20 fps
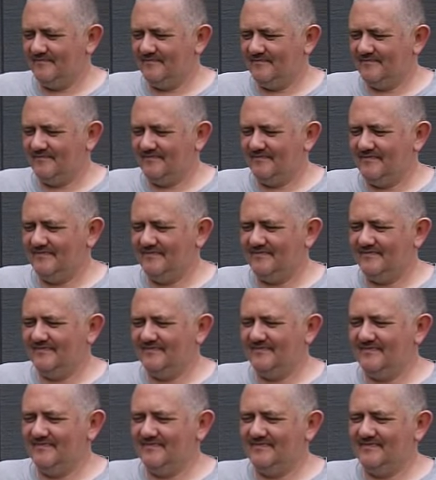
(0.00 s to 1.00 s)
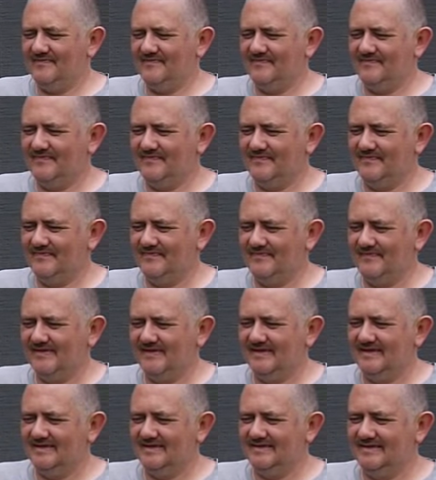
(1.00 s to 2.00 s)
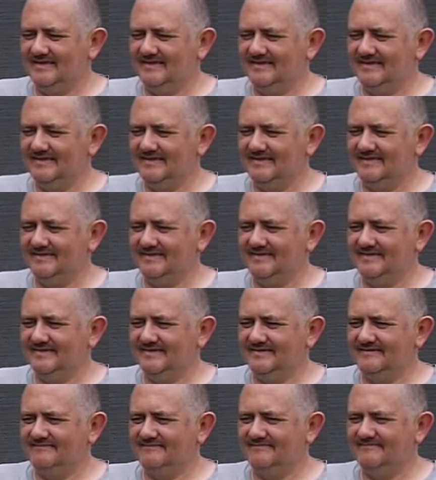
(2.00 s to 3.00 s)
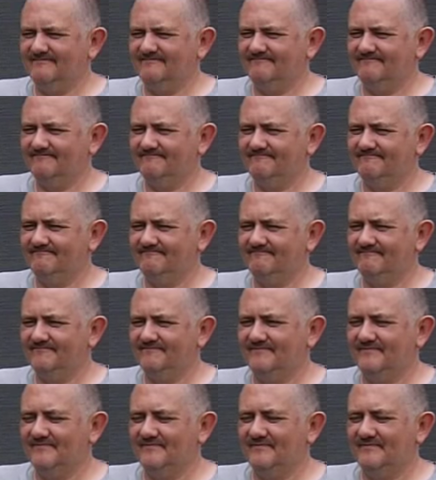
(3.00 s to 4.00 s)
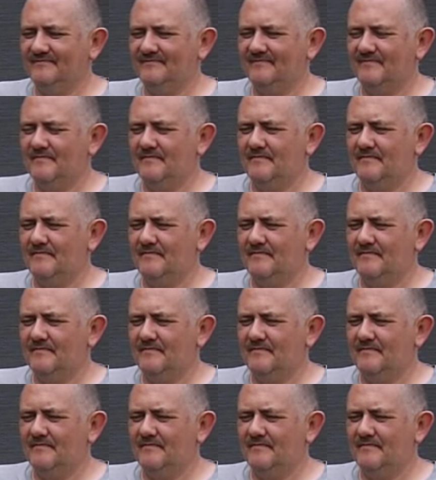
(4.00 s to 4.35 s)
(not speaking)